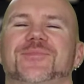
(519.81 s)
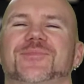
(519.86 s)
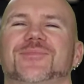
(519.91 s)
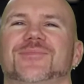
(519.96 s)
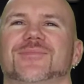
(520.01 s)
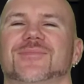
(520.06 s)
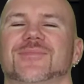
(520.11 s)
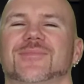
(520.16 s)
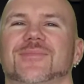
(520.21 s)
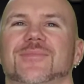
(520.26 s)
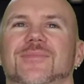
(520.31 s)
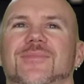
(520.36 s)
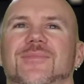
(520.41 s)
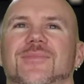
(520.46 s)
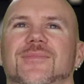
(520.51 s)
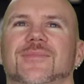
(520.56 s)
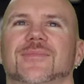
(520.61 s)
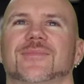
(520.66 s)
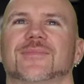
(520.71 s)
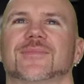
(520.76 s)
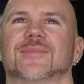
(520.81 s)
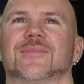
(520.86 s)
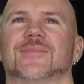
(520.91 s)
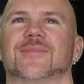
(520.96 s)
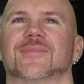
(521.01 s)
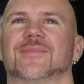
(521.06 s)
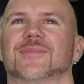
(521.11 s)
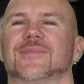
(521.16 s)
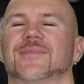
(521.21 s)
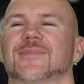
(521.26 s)

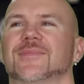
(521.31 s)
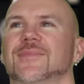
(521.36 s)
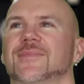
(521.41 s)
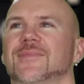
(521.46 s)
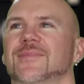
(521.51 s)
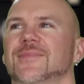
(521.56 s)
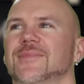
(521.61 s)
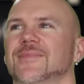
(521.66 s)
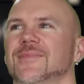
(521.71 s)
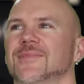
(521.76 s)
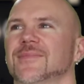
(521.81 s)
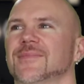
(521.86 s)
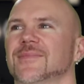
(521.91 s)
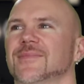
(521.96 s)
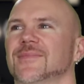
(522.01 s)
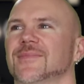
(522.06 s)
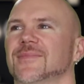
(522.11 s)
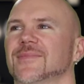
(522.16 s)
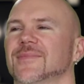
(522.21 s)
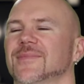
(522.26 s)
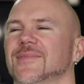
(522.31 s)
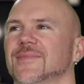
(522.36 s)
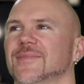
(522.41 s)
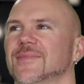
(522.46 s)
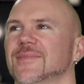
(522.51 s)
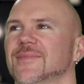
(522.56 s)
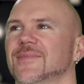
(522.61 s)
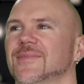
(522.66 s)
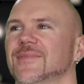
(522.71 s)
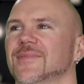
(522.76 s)

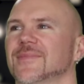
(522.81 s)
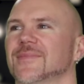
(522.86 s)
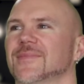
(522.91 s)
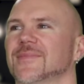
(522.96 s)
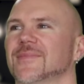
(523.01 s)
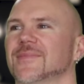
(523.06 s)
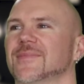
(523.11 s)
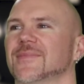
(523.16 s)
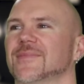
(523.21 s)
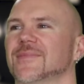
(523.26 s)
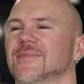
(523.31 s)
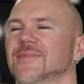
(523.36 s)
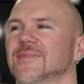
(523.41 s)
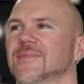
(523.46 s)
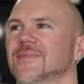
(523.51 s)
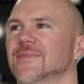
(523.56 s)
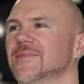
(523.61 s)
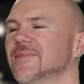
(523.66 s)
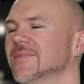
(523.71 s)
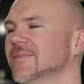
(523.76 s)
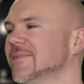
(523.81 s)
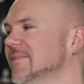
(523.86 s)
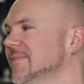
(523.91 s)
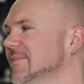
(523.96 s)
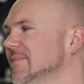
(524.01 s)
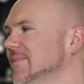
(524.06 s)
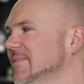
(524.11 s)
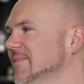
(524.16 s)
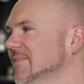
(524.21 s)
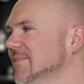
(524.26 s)

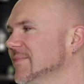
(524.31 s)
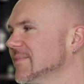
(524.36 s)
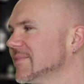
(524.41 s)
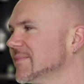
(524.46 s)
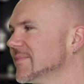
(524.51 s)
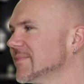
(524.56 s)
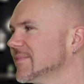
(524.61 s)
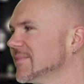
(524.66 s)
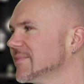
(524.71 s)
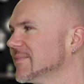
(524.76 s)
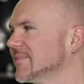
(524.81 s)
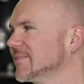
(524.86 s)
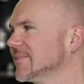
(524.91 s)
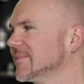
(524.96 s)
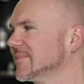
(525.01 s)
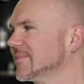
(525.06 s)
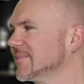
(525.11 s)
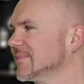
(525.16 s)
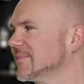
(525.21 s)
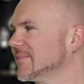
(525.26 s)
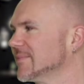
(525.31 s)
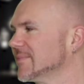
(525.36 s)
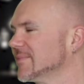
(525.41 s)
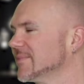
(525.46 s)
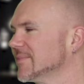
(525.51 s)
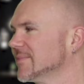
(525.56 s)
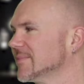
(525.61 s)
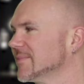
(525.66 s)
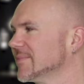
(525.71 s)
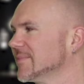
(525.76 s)

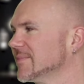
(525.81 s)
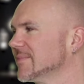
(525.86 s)
[no speech]